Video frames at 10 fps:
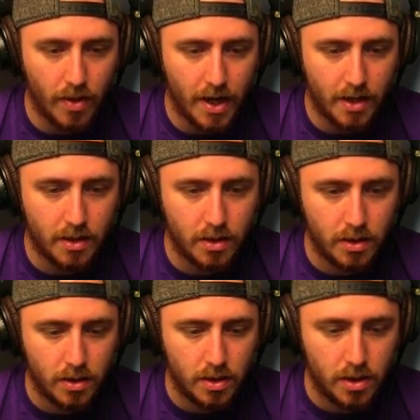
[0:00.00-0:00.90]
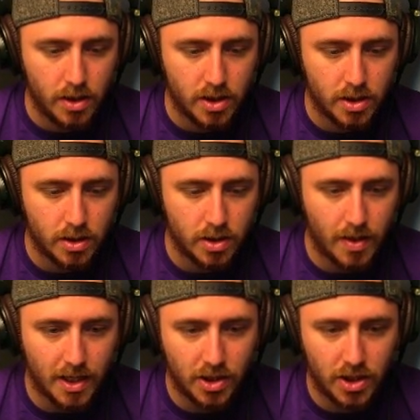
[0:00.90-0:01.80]
that. Oh, that's good. So
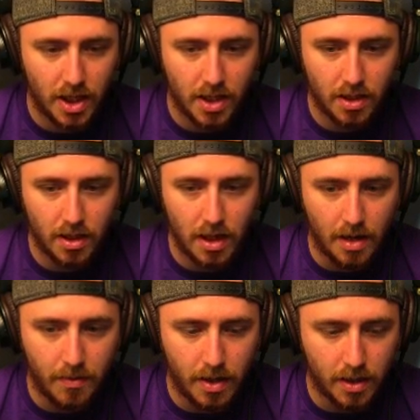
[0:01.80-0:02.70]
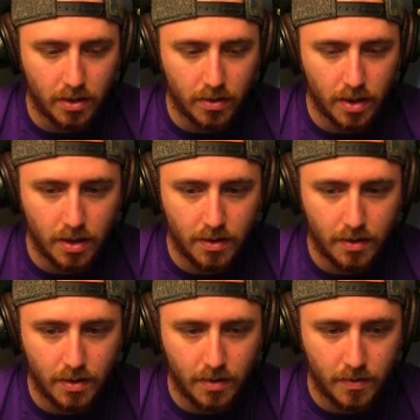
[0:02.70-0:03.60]
I can change. Yeah, I can do that.
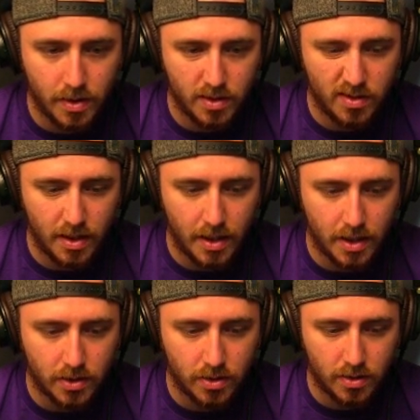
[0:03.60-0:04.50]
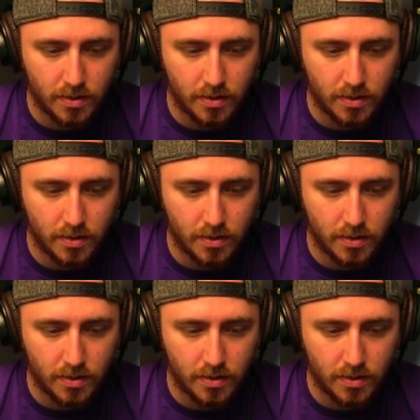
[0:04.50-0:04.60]
I'm going to do that, actually.